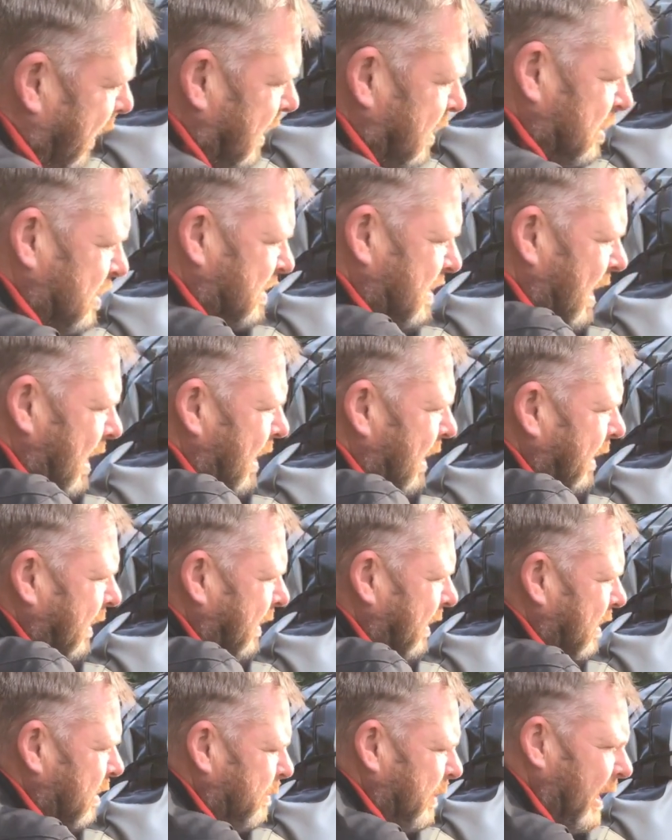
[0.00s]
each
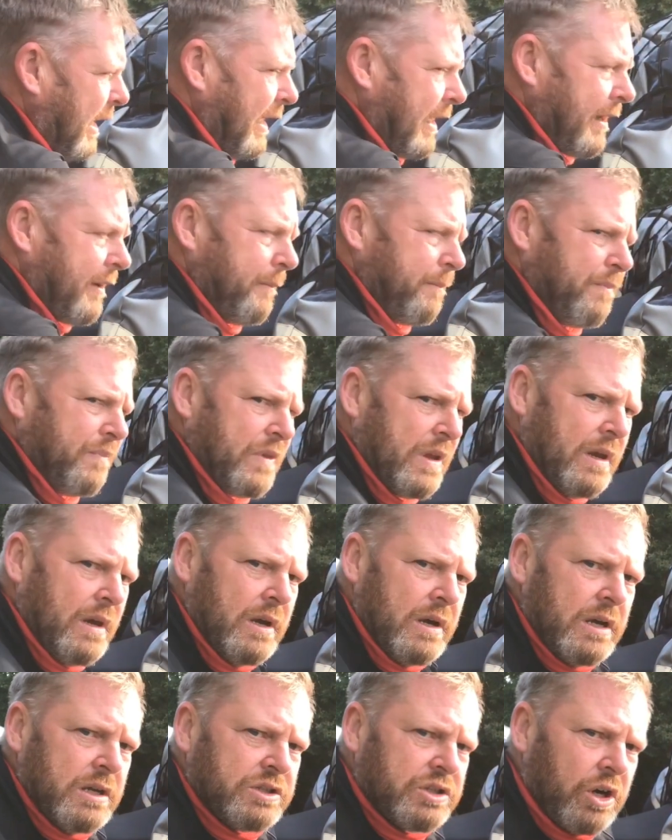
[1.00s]
side at the back.
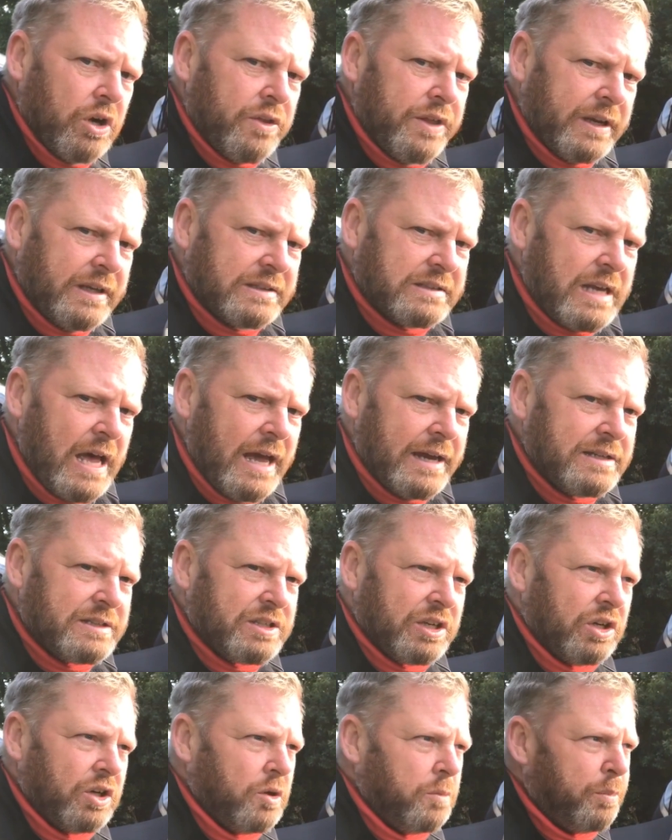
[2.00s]
So they're designed
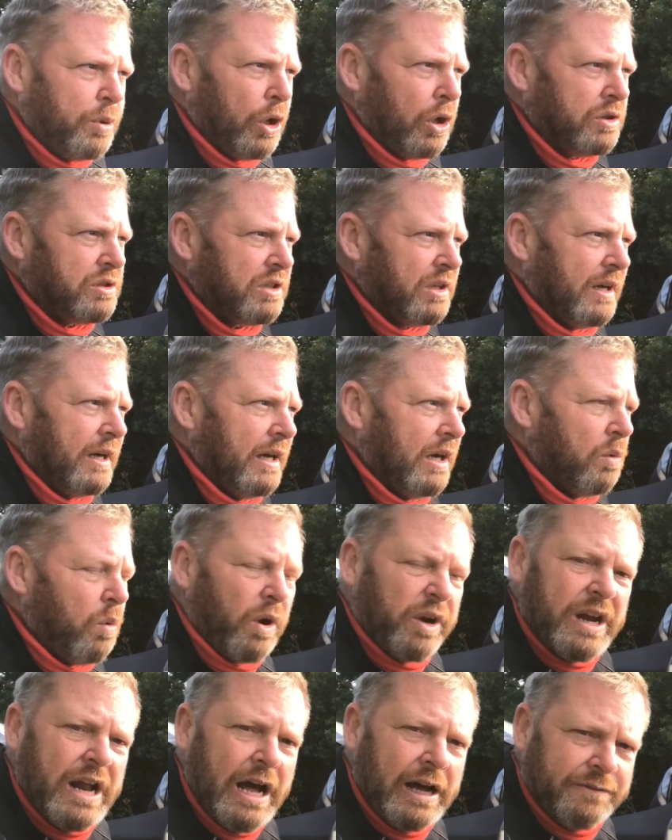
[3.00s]
to put a
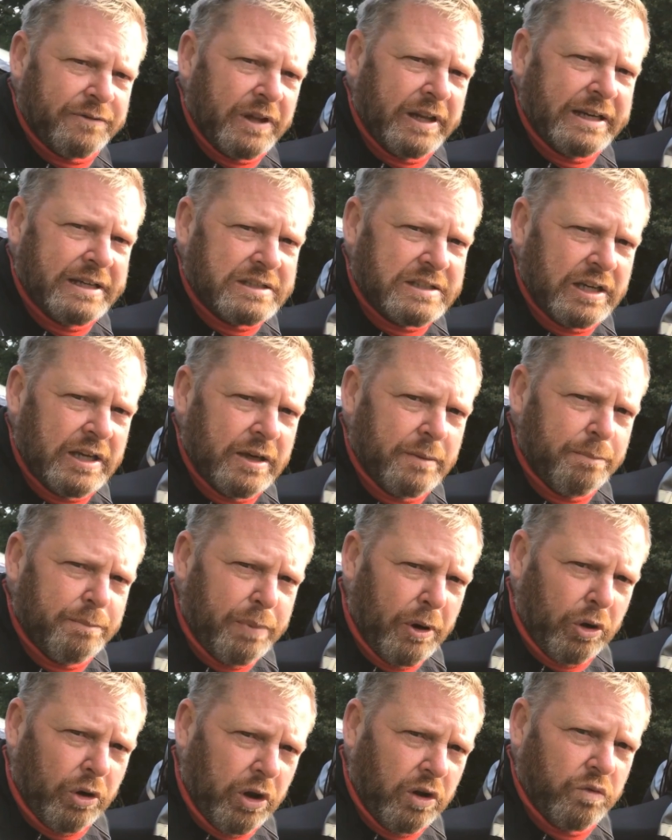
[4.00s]
1.5 litre
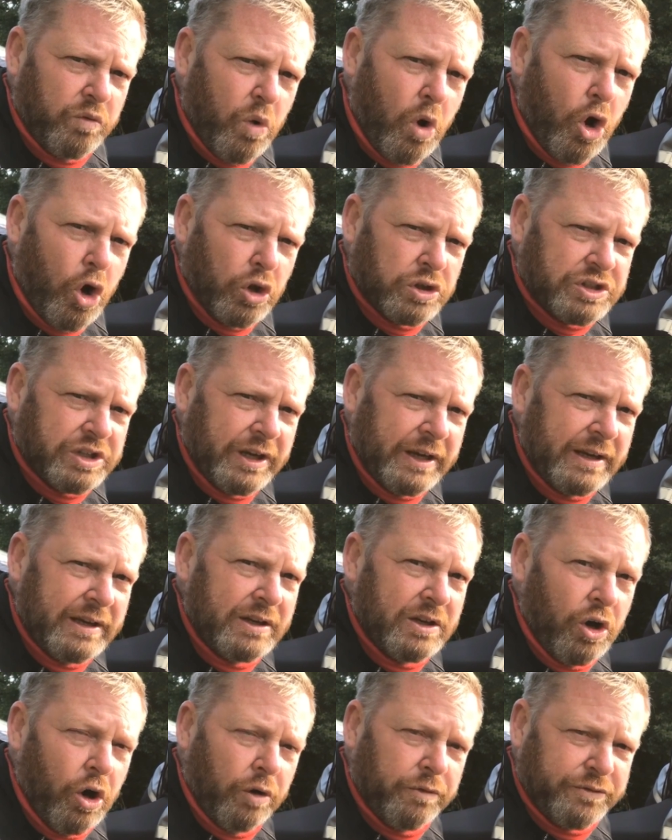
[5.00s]
bottle of water
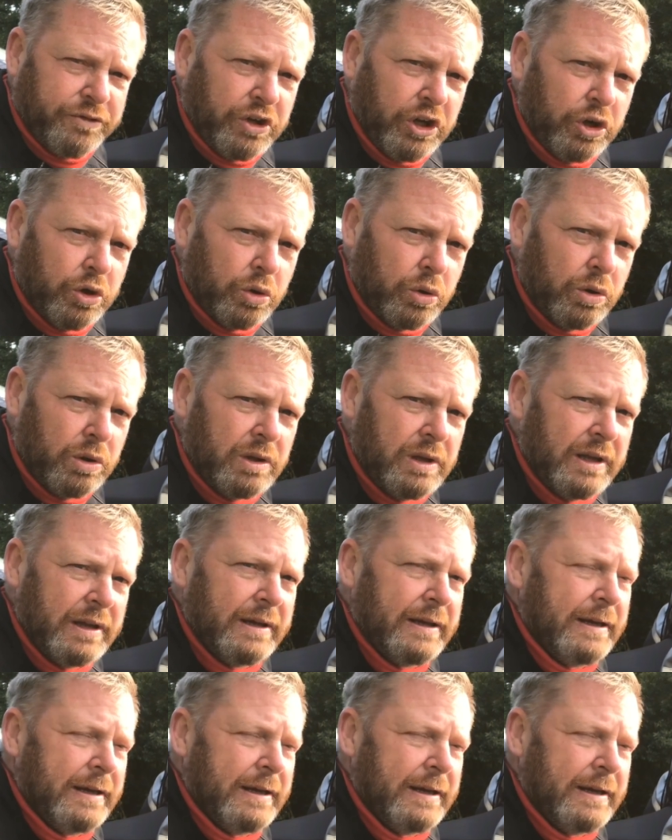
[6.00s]
or fuel